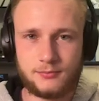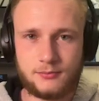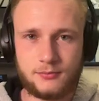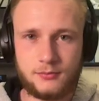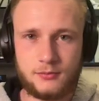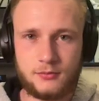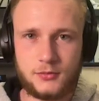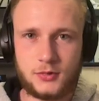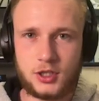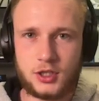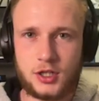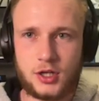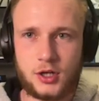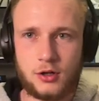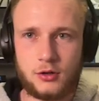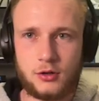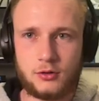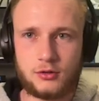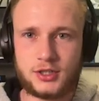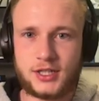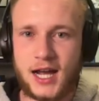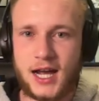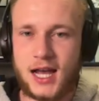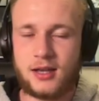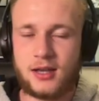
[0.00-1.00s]

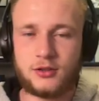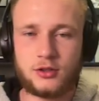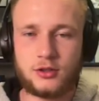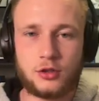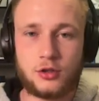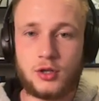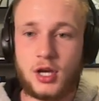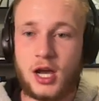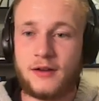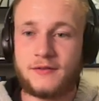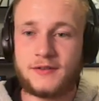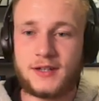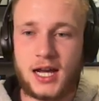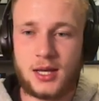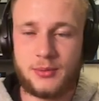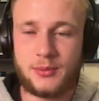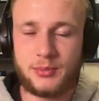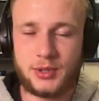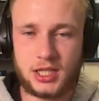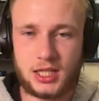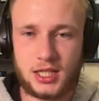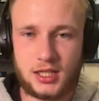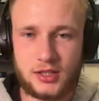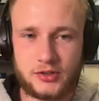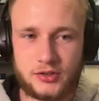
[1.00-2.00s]
do you have
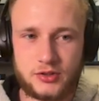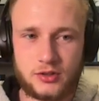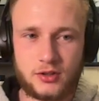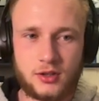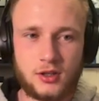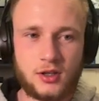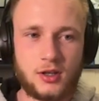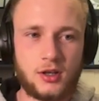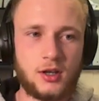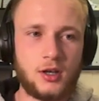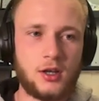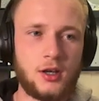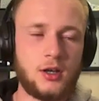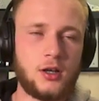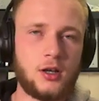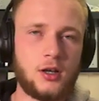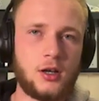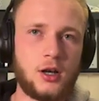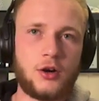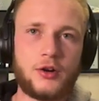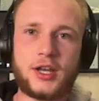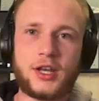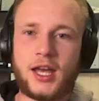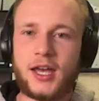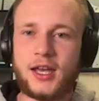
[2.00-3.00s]
diabetes?
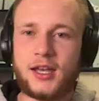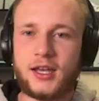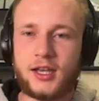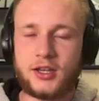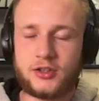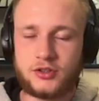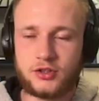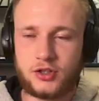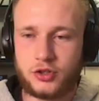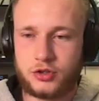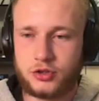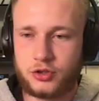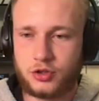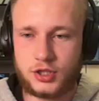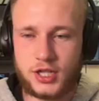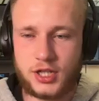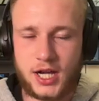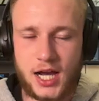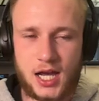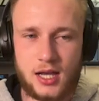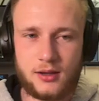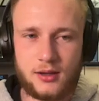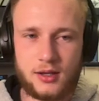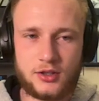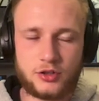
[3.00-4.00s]
Okay, is your
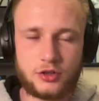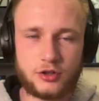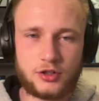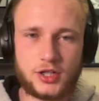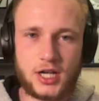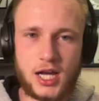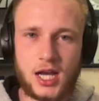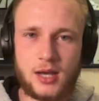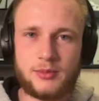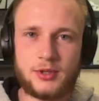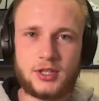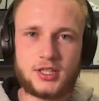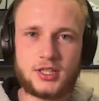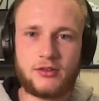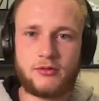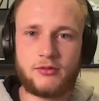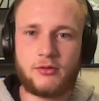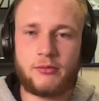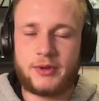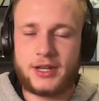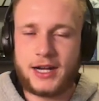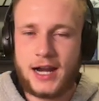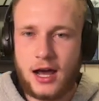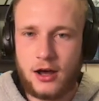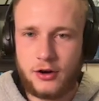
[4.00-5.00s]
diabetes ever
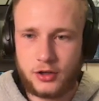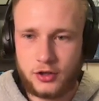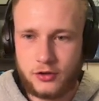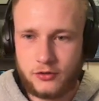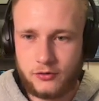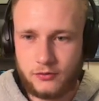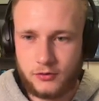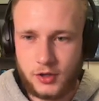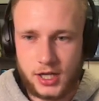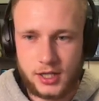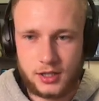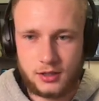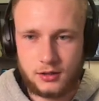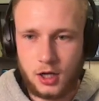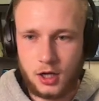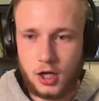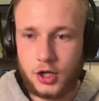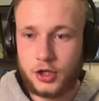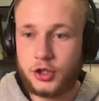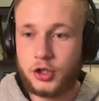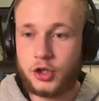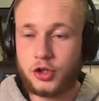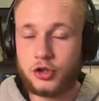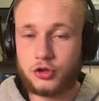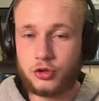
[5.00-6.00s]
been out of like
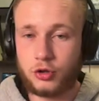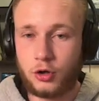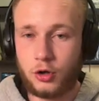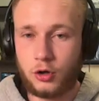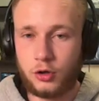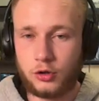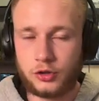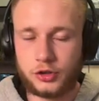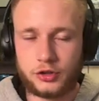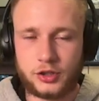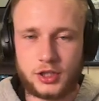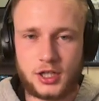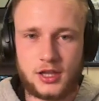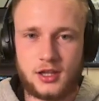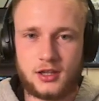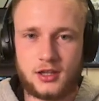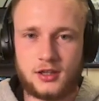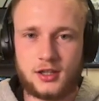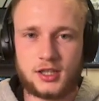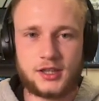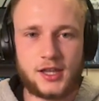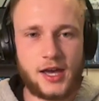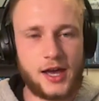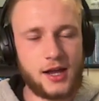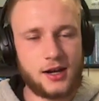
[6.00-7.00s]
uncontrolled or anything
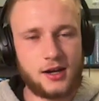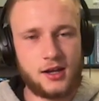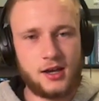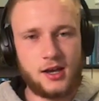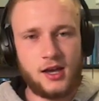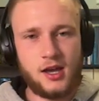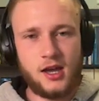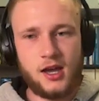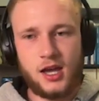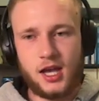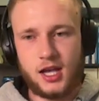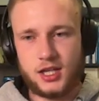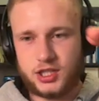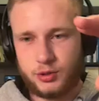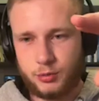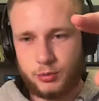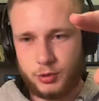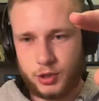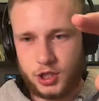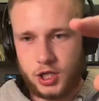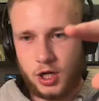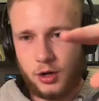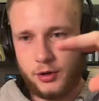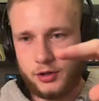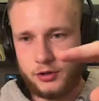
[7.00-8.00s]
like that? And so we're
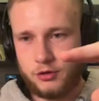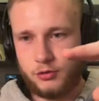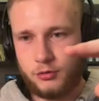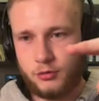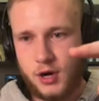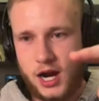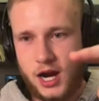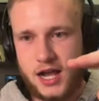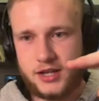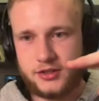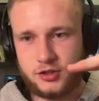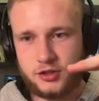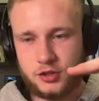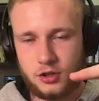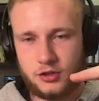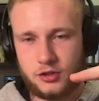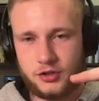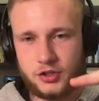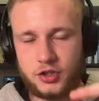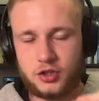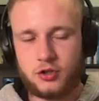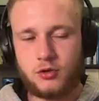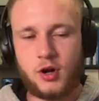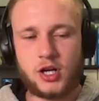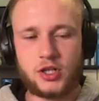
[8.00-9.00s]
going through, we're asking all
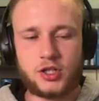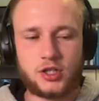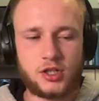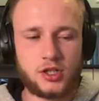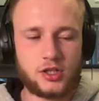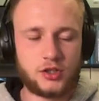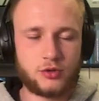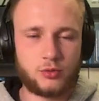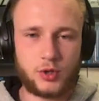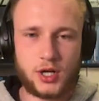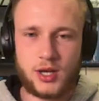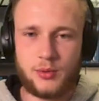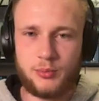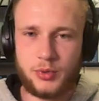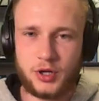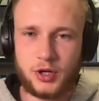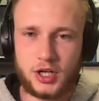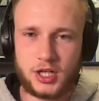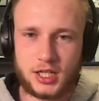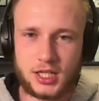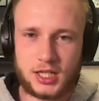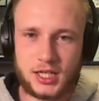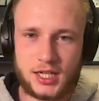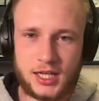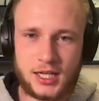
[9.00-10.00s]
these questions, we're
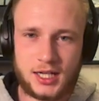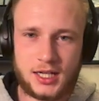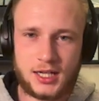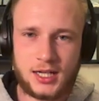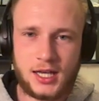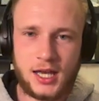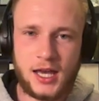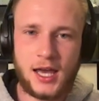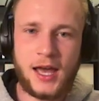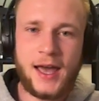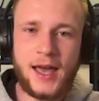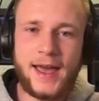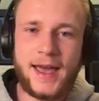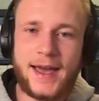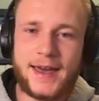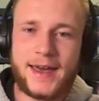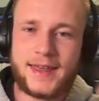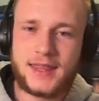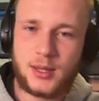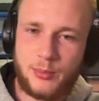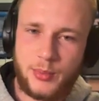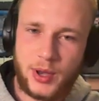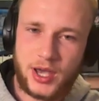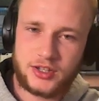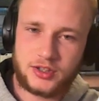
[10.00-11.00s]
inputting it in, and
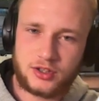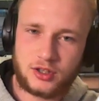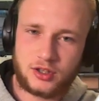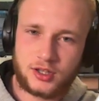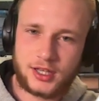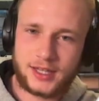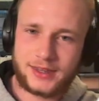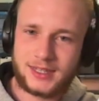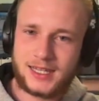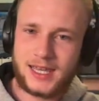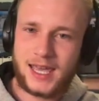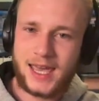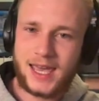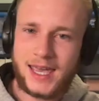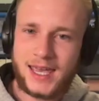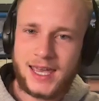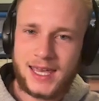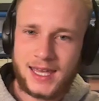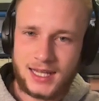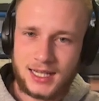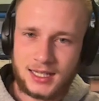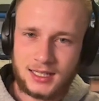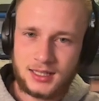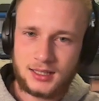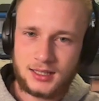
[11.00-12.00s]
then basically at the
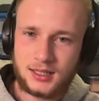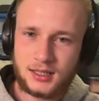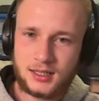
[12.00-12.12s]
end,